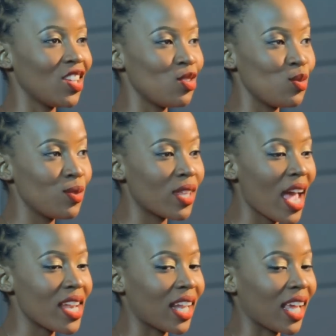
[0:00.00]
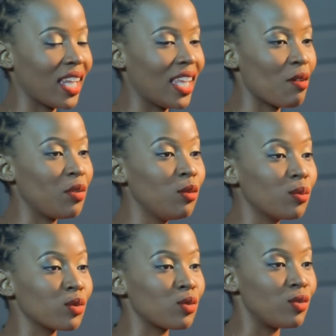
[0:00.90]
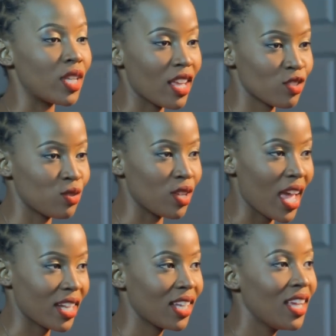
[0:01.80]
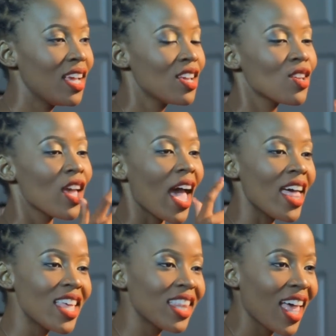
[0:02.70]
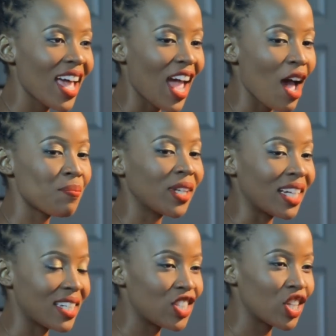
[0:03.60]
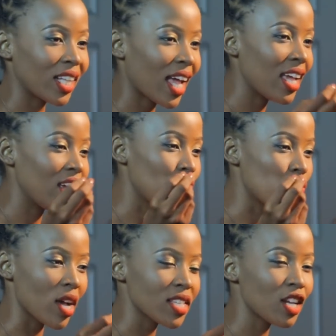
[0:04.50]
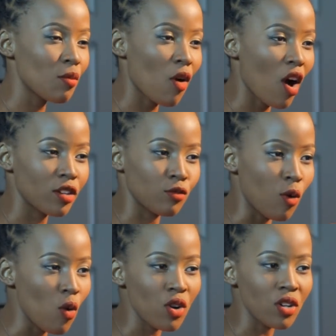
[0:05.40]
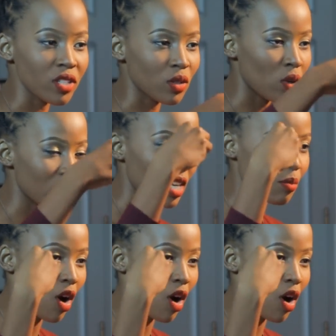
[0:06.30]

you can do that, and I can get people to dance to that. And then that happened. I did Shetla. It wasn't about vocals, it wasn't